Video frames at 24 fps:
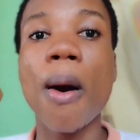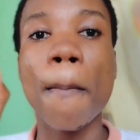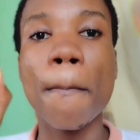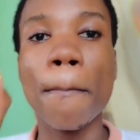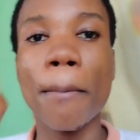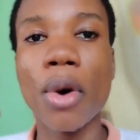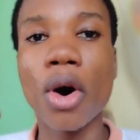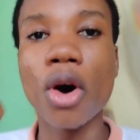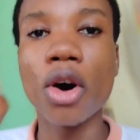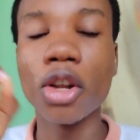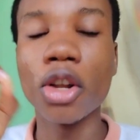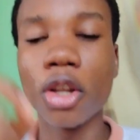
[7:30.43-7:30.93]

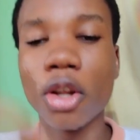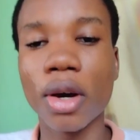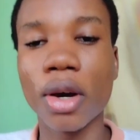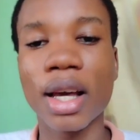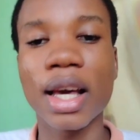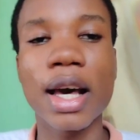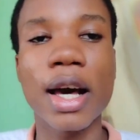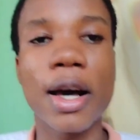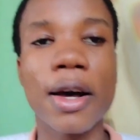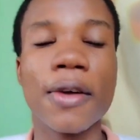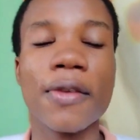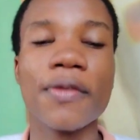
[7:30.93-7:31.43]
more
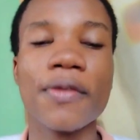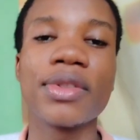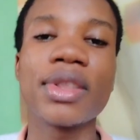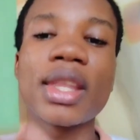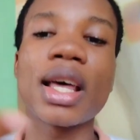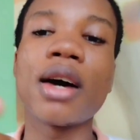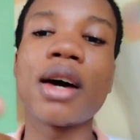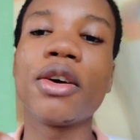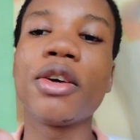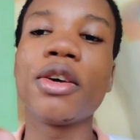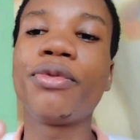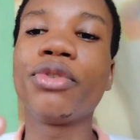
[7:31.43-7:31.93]
longer.
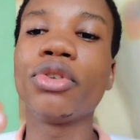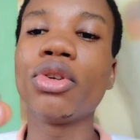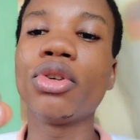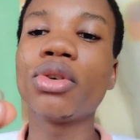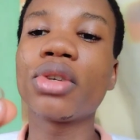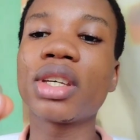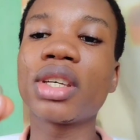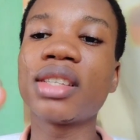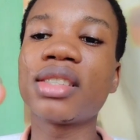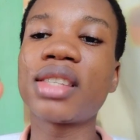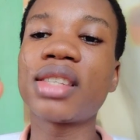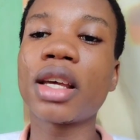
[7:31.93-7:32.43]
Now, if you
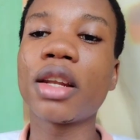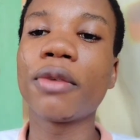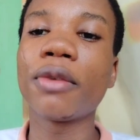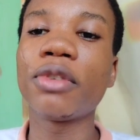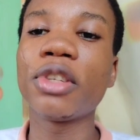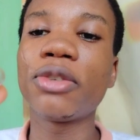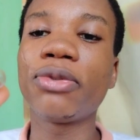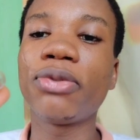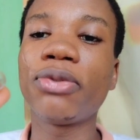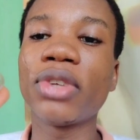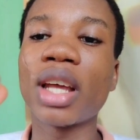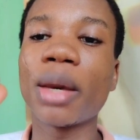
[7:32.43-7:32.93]
look inside of
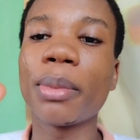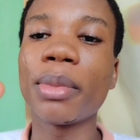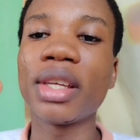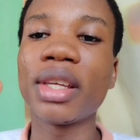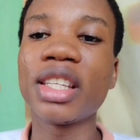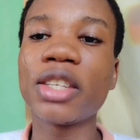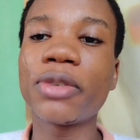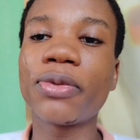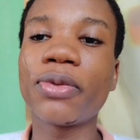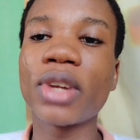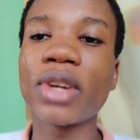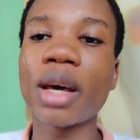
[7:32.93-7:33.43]
this
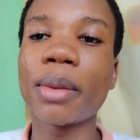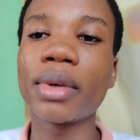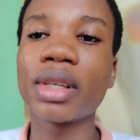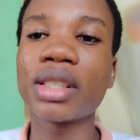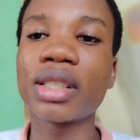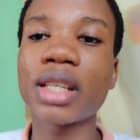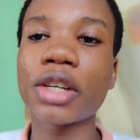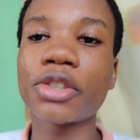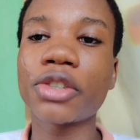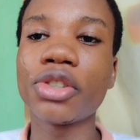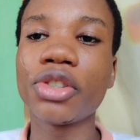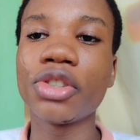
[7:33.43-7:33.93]

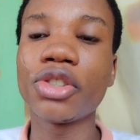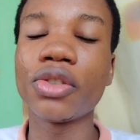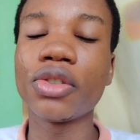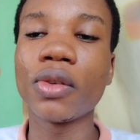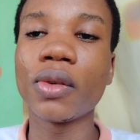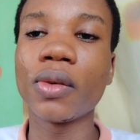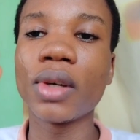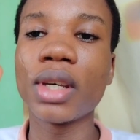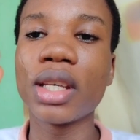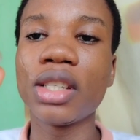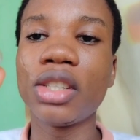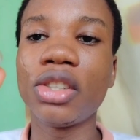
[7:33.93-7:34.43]
filament actually
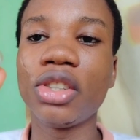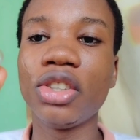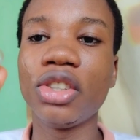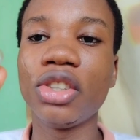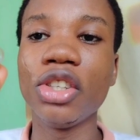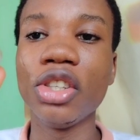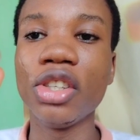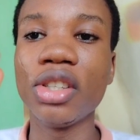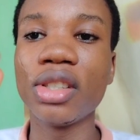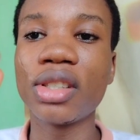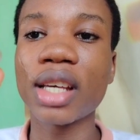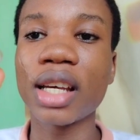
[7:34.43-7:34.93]
generates
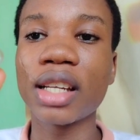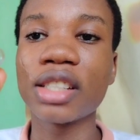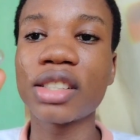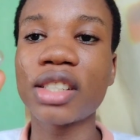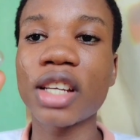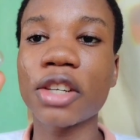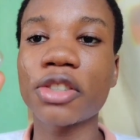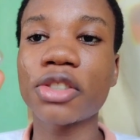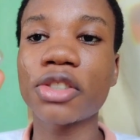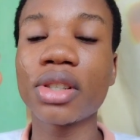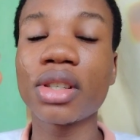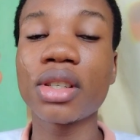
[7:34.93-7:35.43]
heat, and
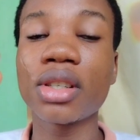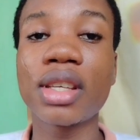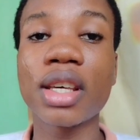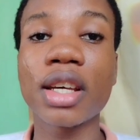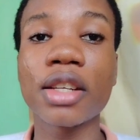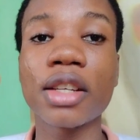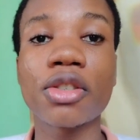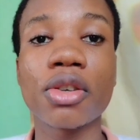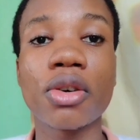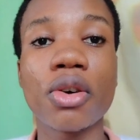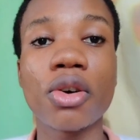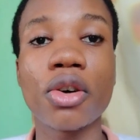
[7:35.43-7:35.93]
it actually
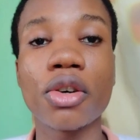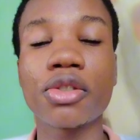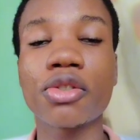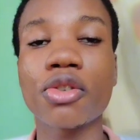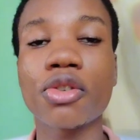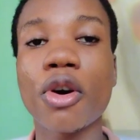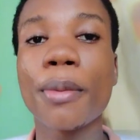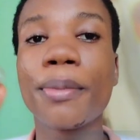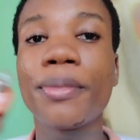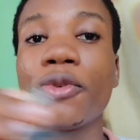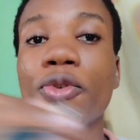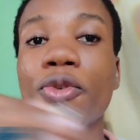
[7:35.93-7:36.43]
gets hot
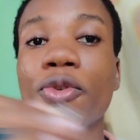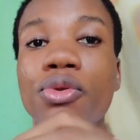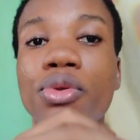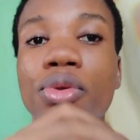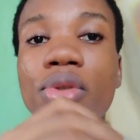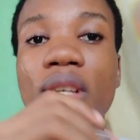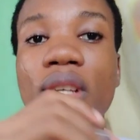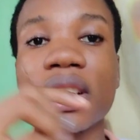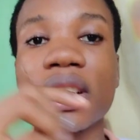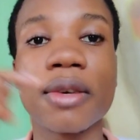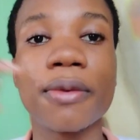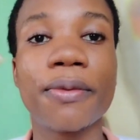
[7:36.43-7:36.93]
up to
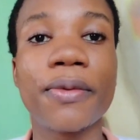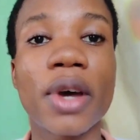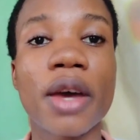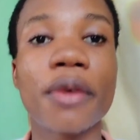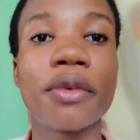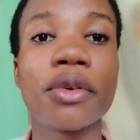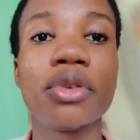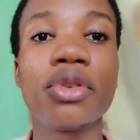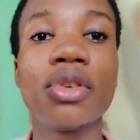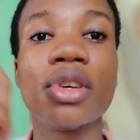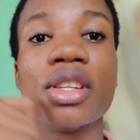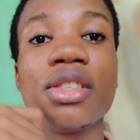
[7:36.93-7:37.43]

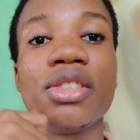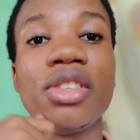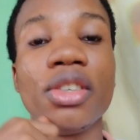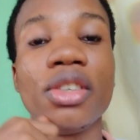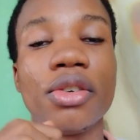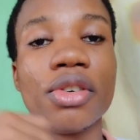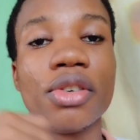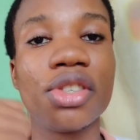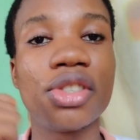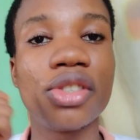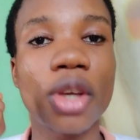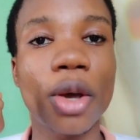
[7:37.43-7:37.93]
2,500
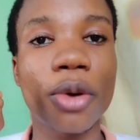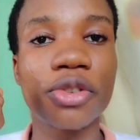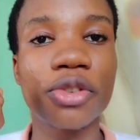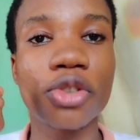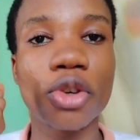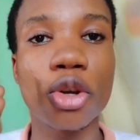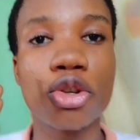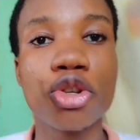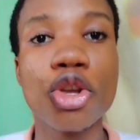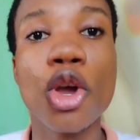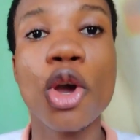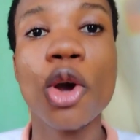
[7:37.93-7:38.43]
degrees
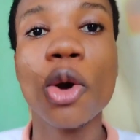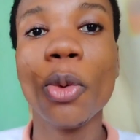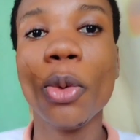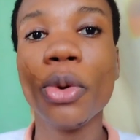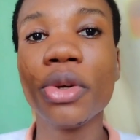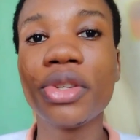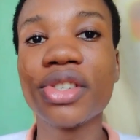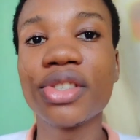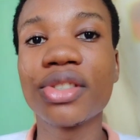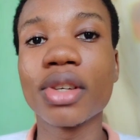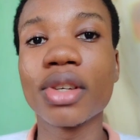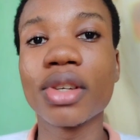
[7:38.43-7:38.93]
Celsius,
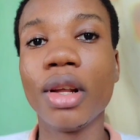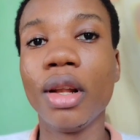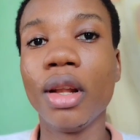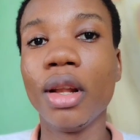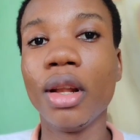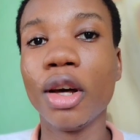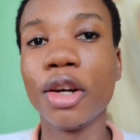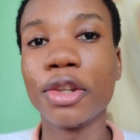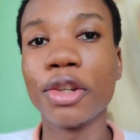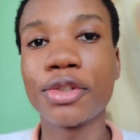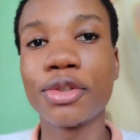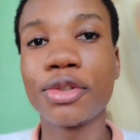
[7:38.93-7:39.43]
which is a
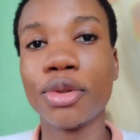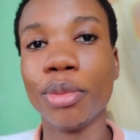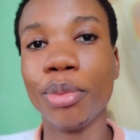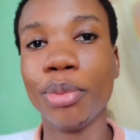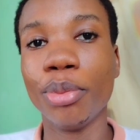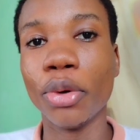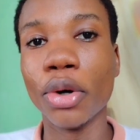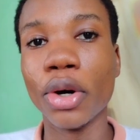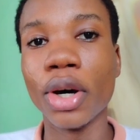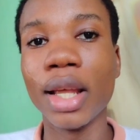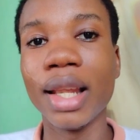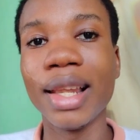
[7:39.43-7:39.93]
lot to
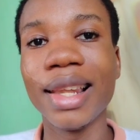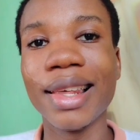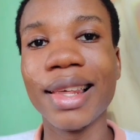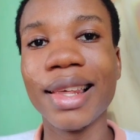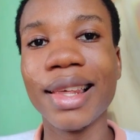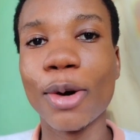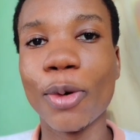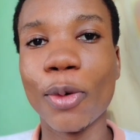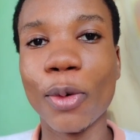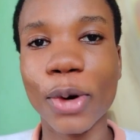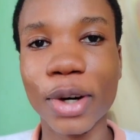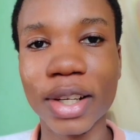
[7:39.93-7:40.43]
boil
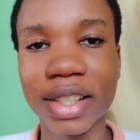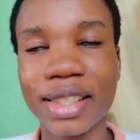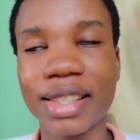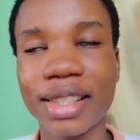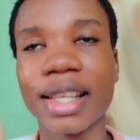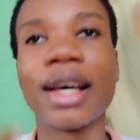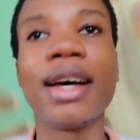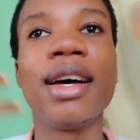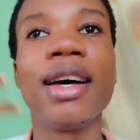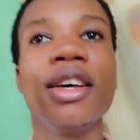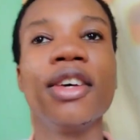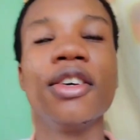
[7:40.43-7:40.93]

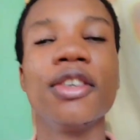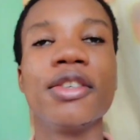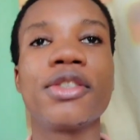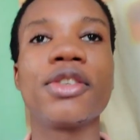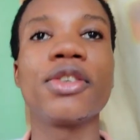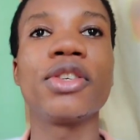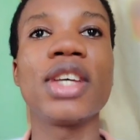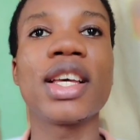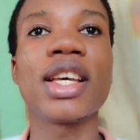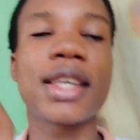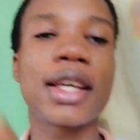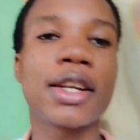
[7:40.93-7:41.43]
water. So
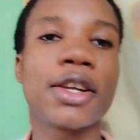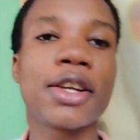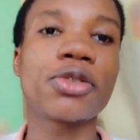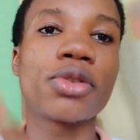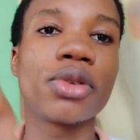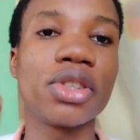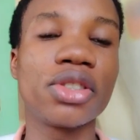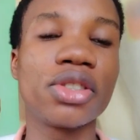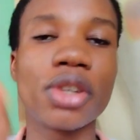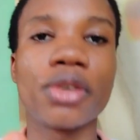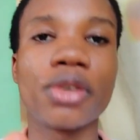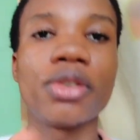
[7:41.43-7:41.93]
yes, I just
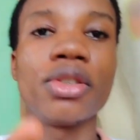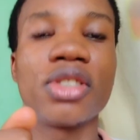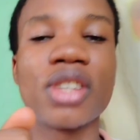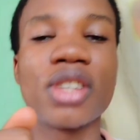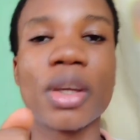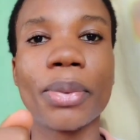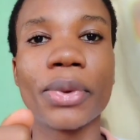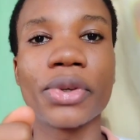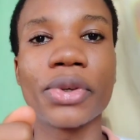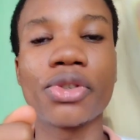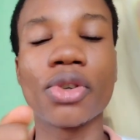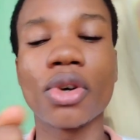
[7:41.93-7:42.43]
want to tell you the
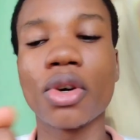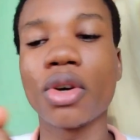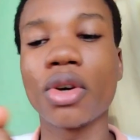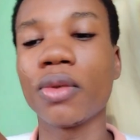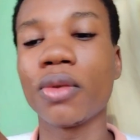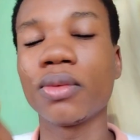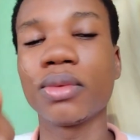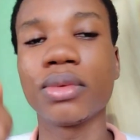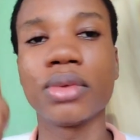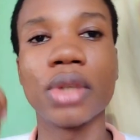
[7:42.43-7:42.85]
temperature,